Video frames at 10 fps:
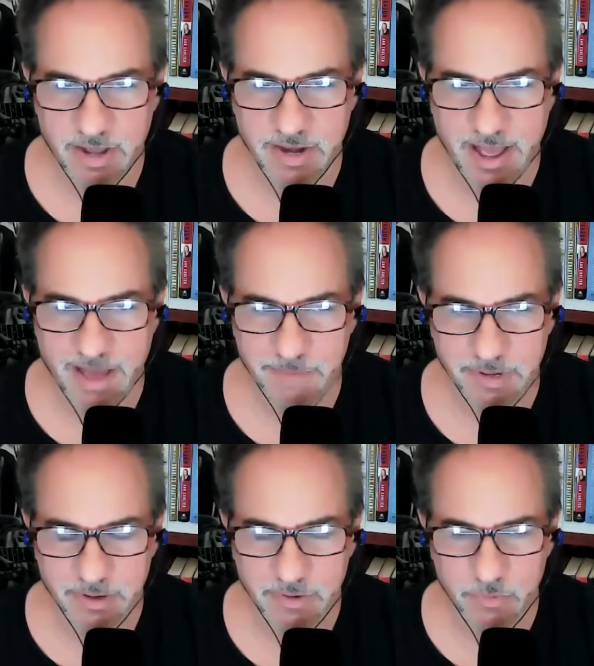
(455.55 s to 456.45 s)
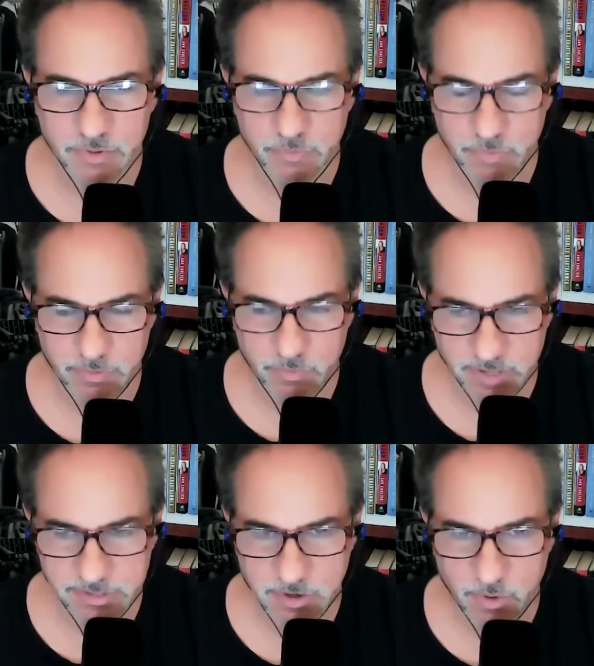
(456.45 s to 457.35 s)
unhappy with
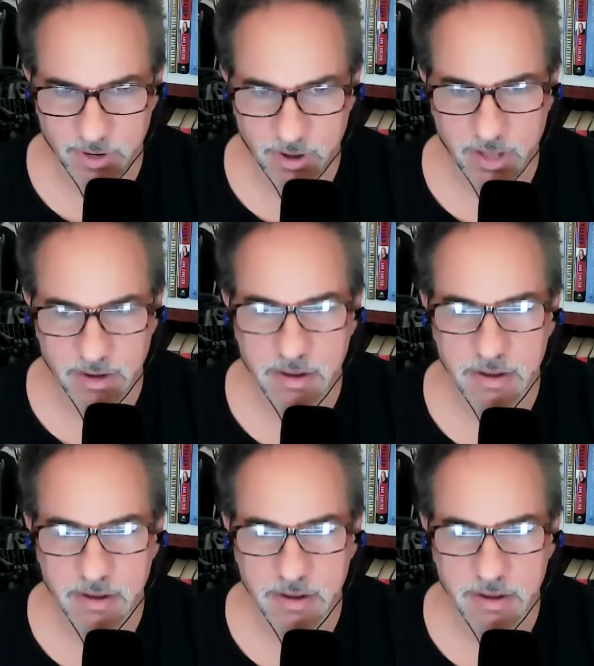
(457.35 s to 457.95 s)
what's going on.